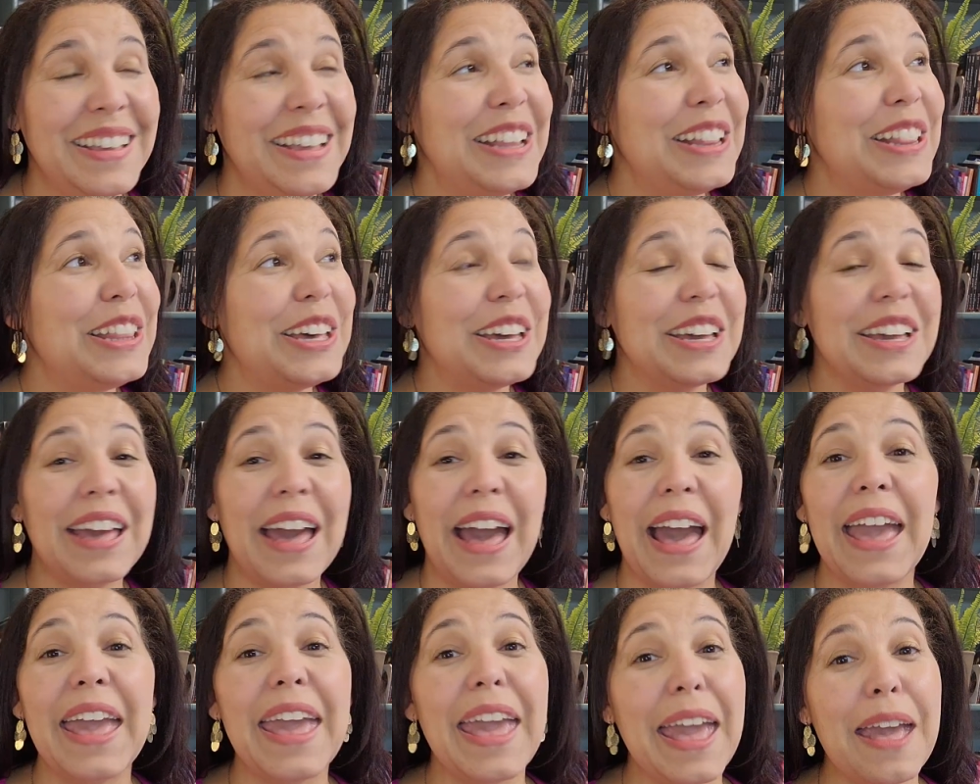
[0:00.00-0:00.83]
Look,
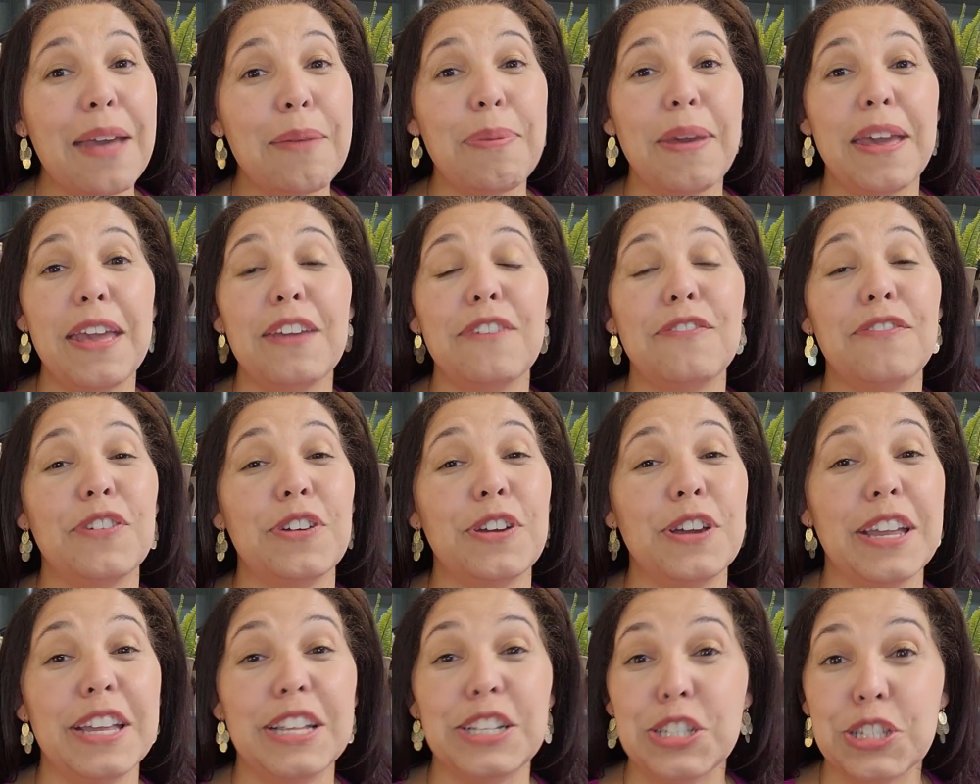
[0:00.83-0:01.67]
I hate paying
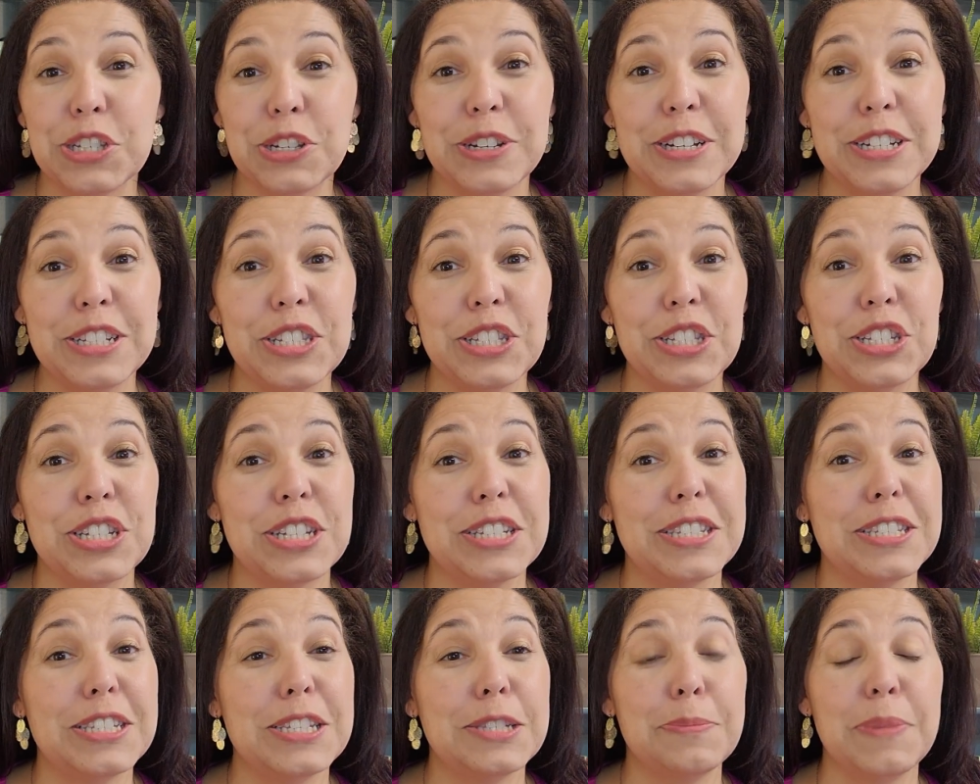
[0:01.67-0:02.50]
for insurance
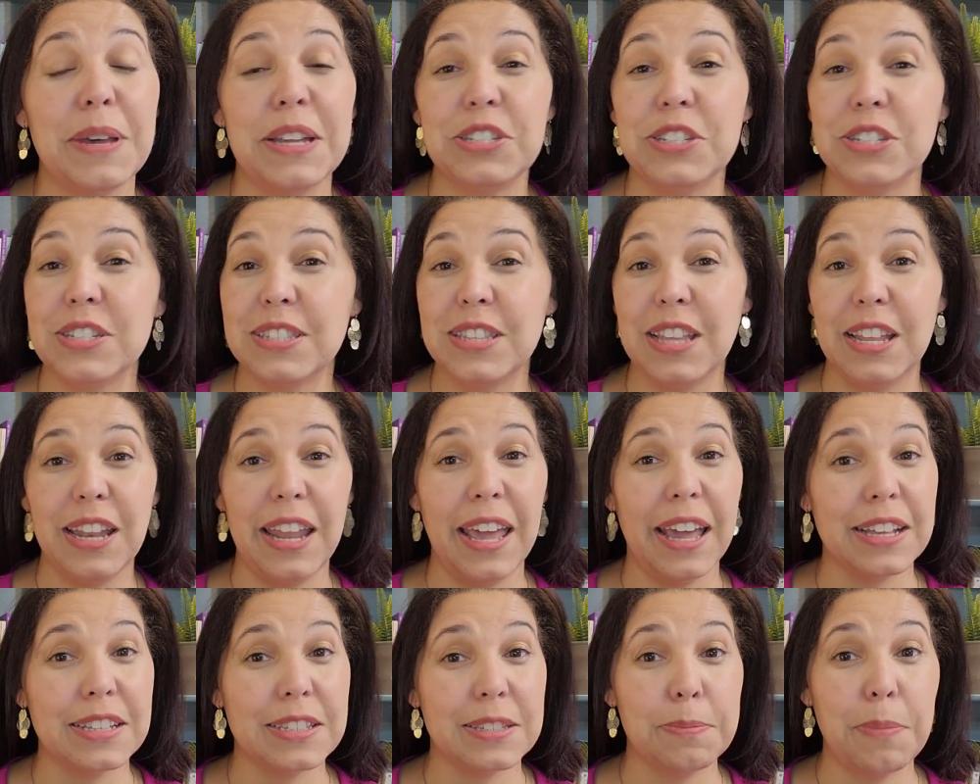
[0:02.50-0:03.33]
just as much as the
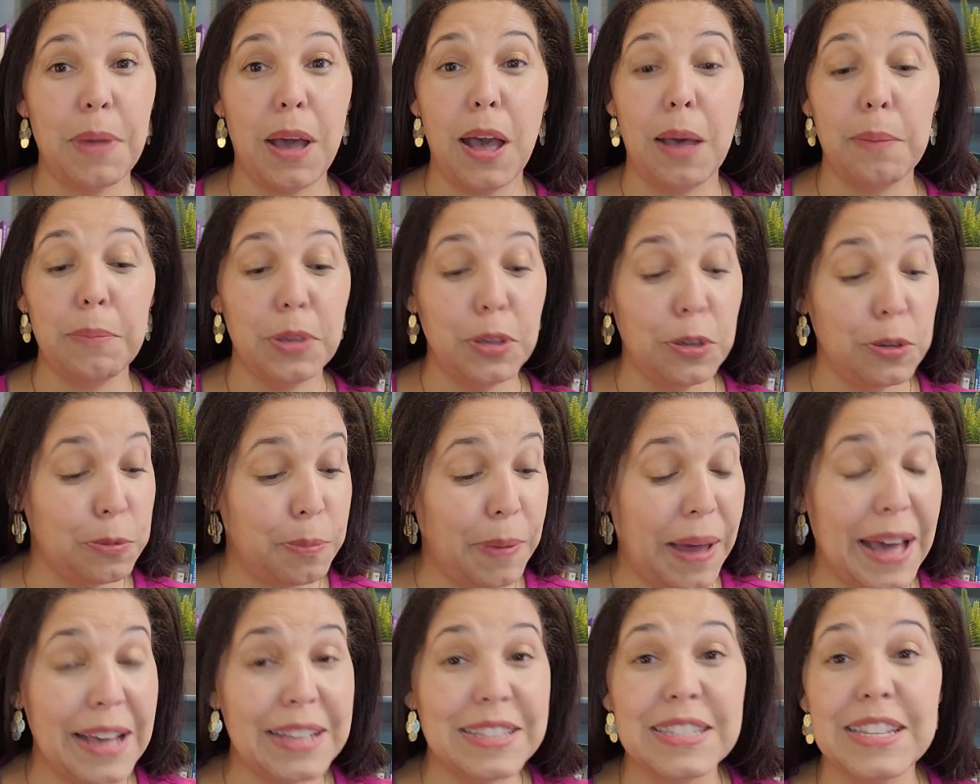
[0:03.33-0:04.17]
next mom who
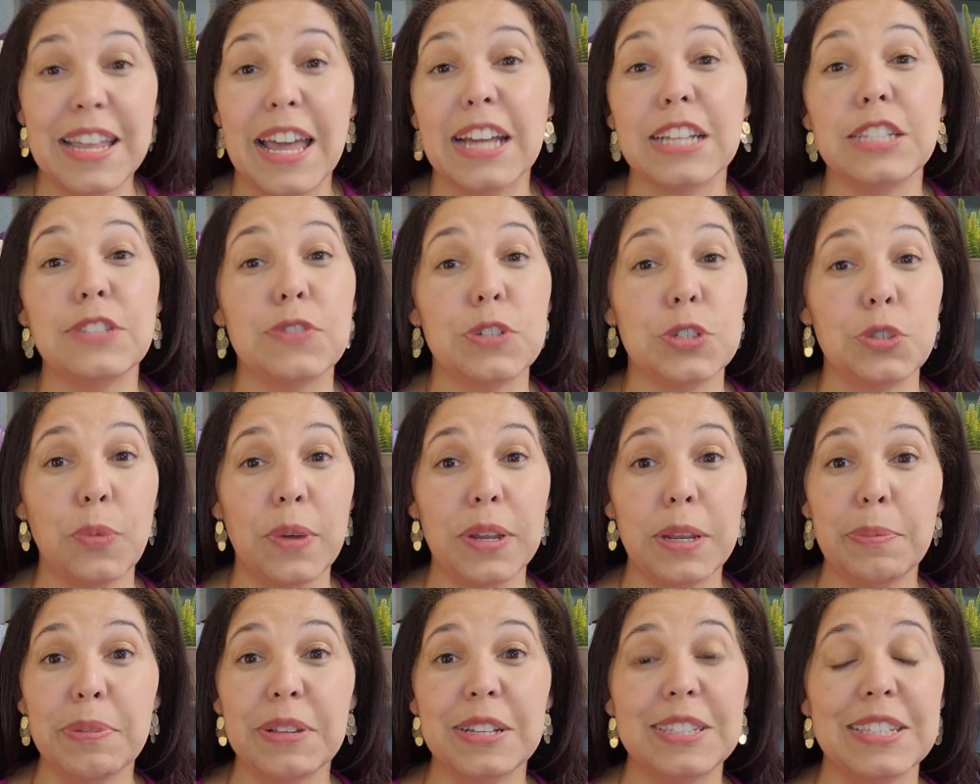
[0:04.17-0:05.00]
buys snacks for
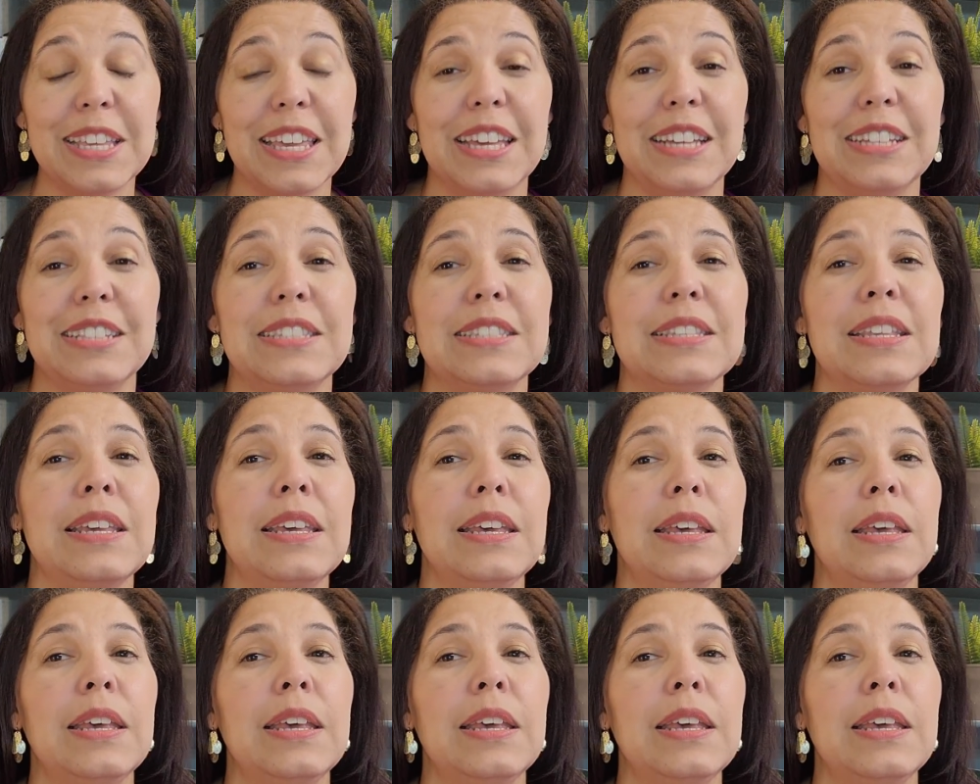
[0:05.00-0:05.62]
20 plus kids.